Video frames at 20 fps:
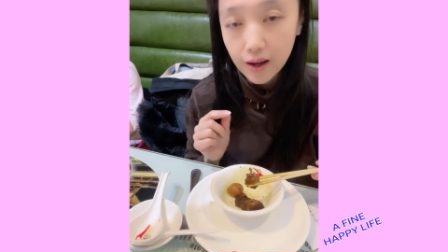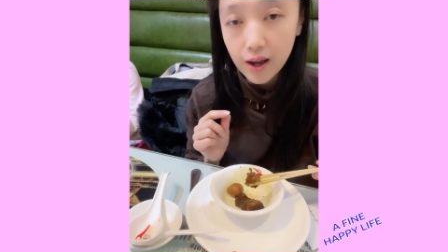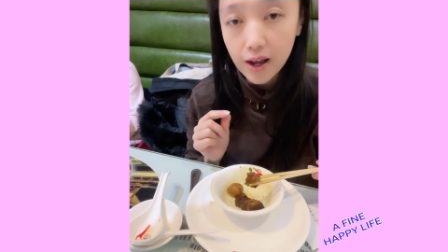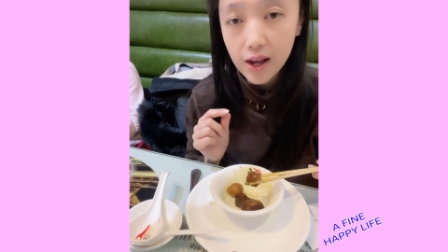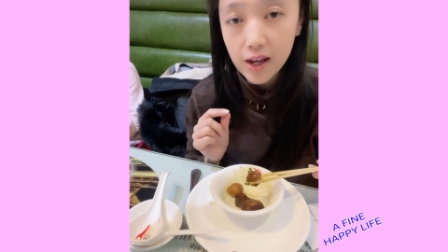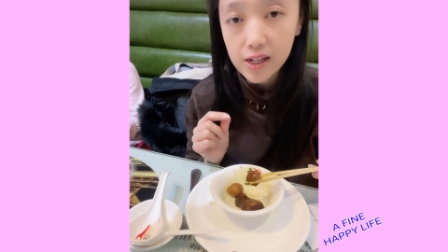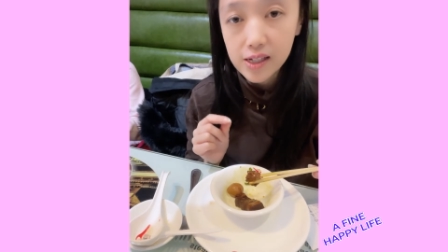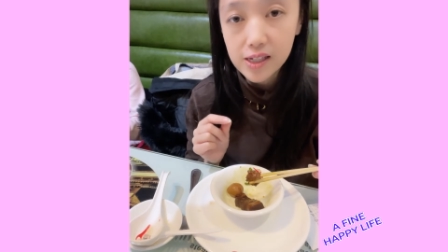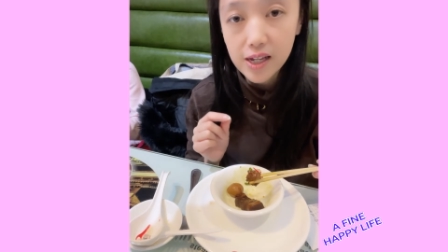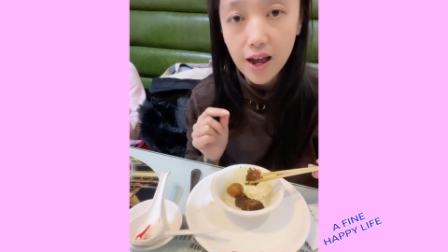
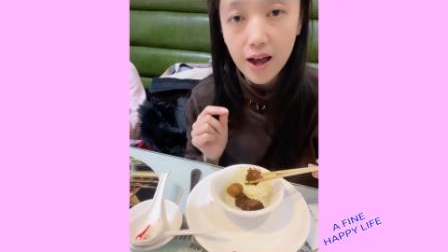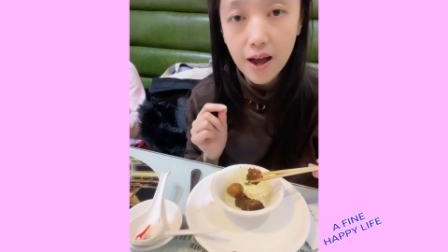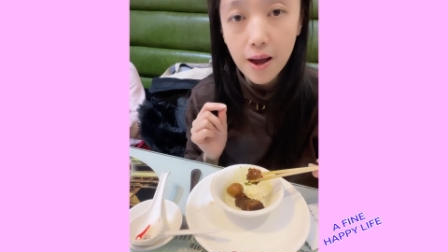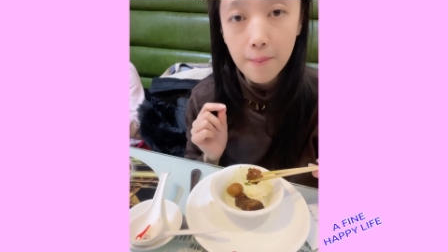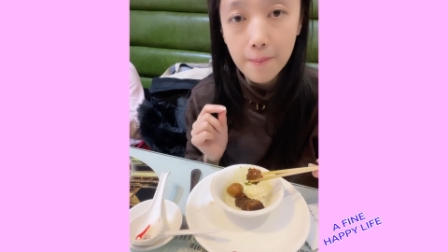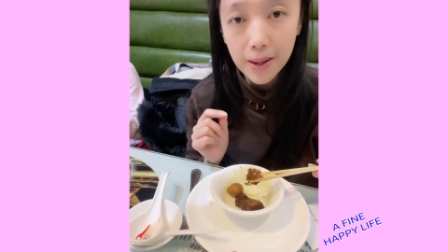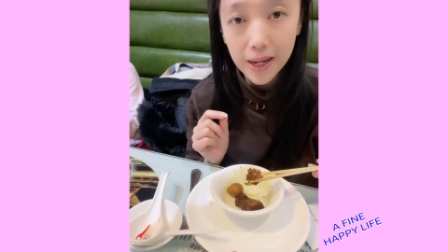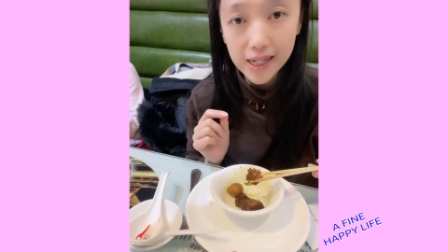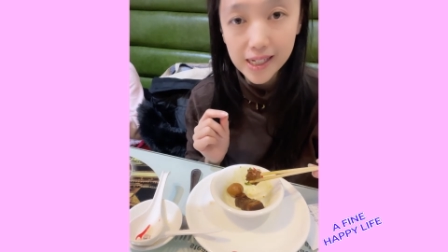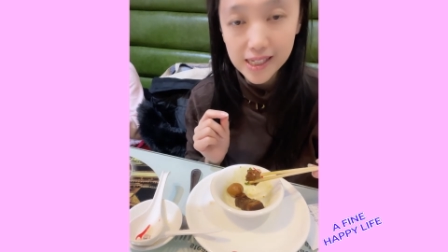is
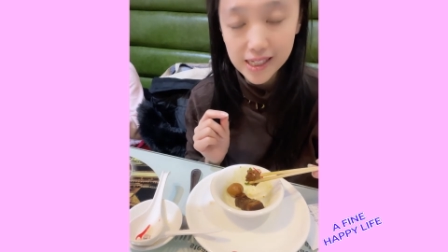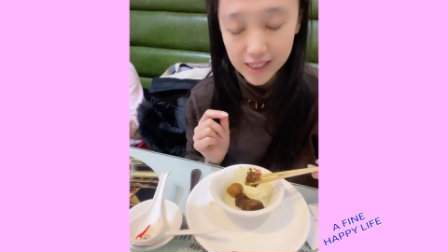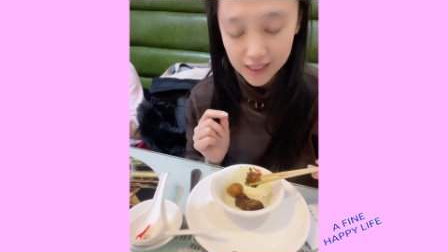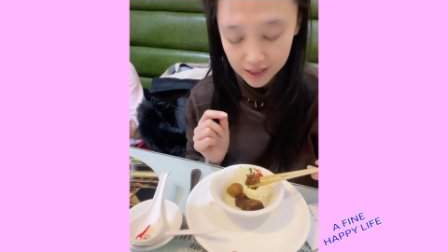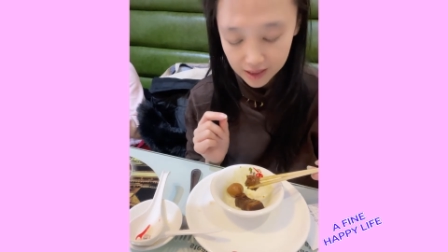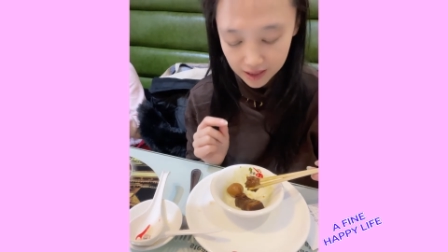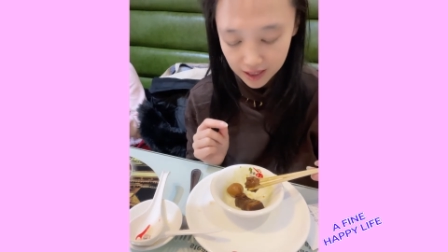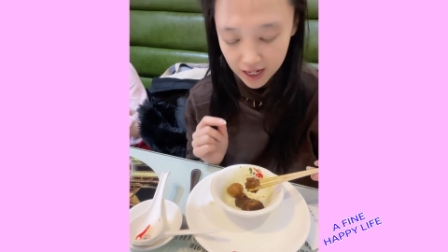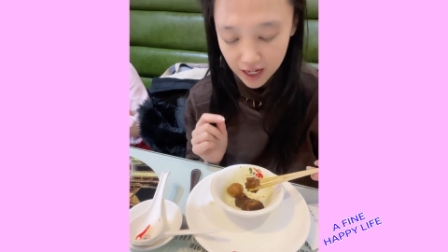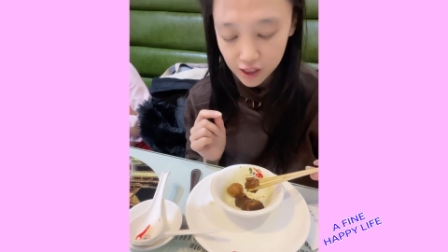amazing.
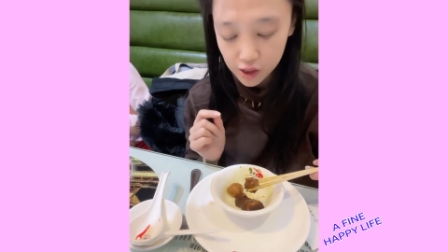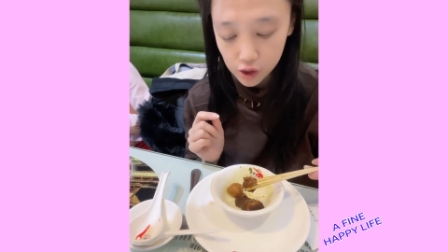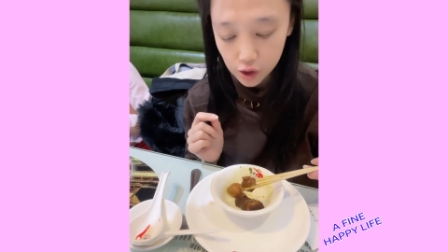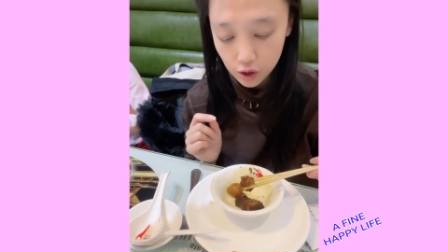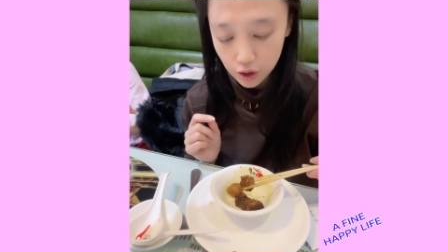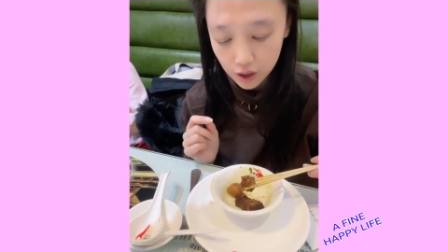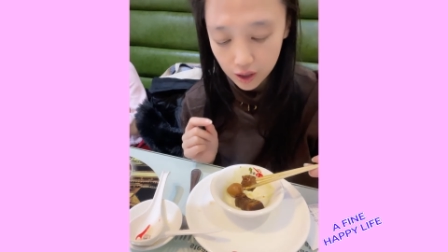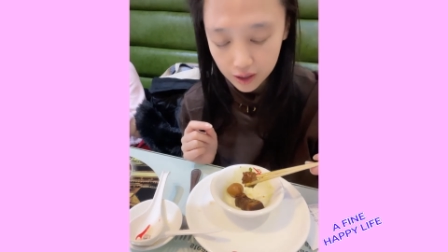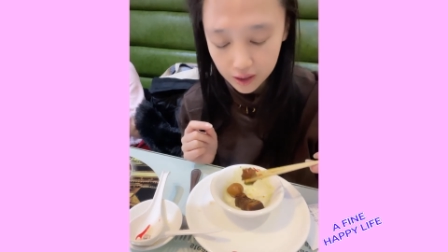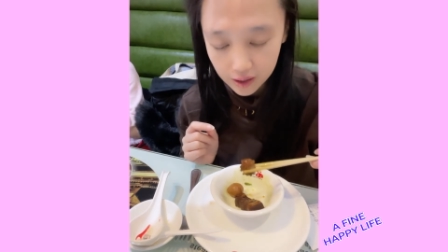It's
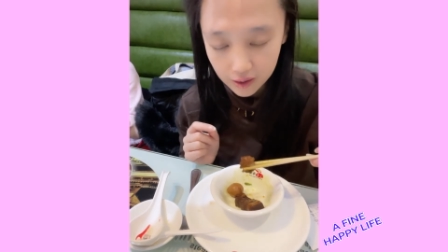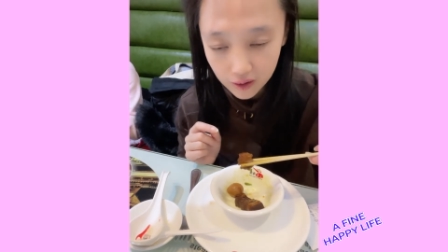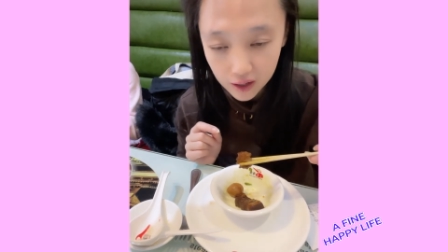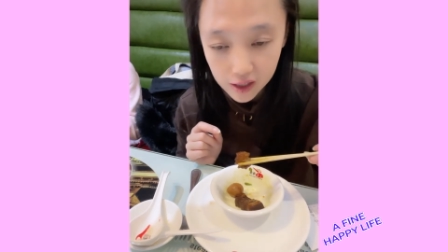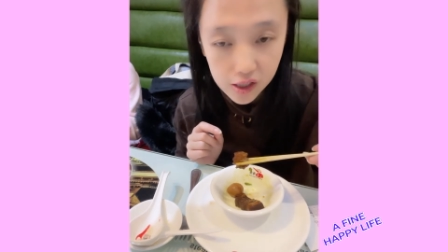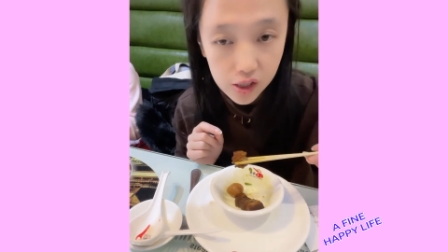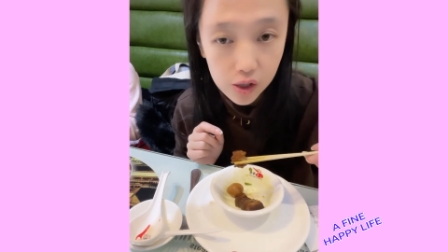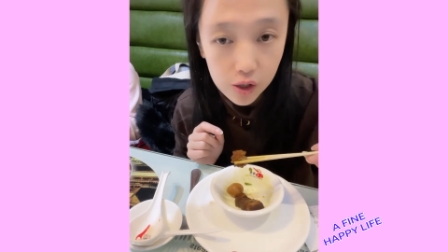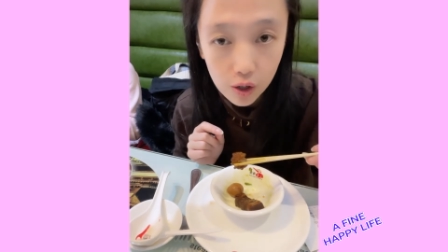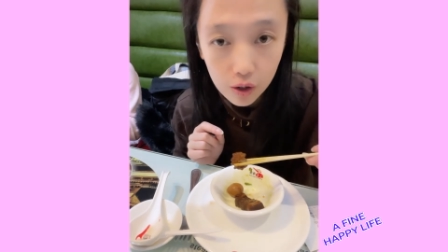good.
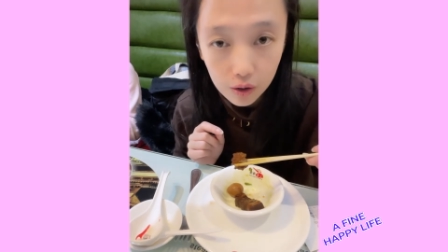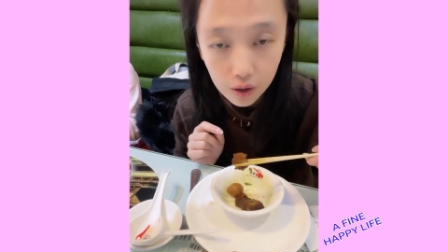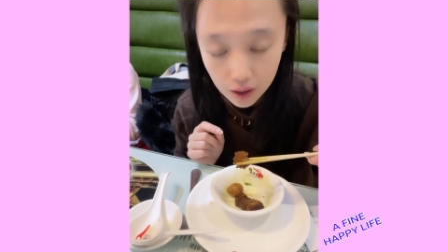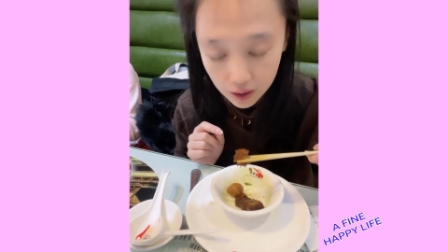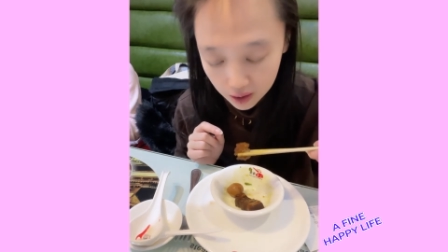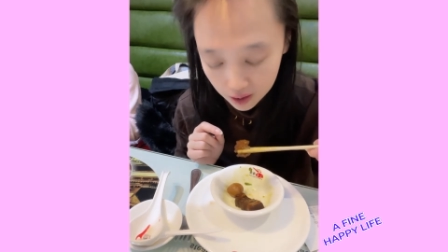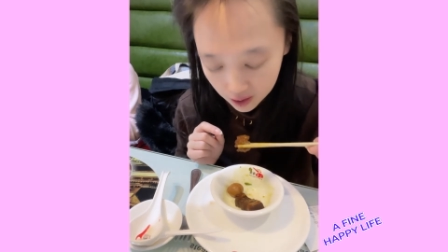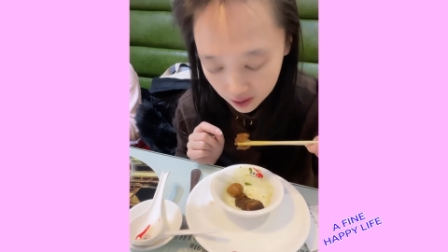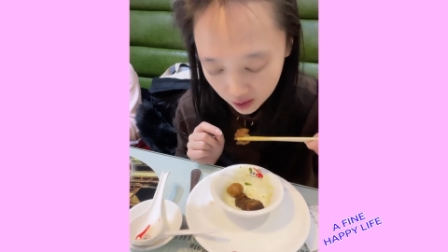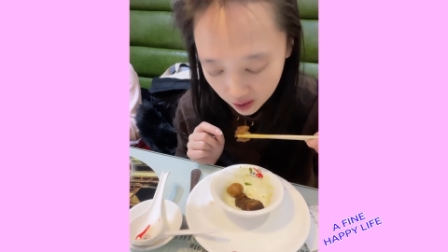It's so good.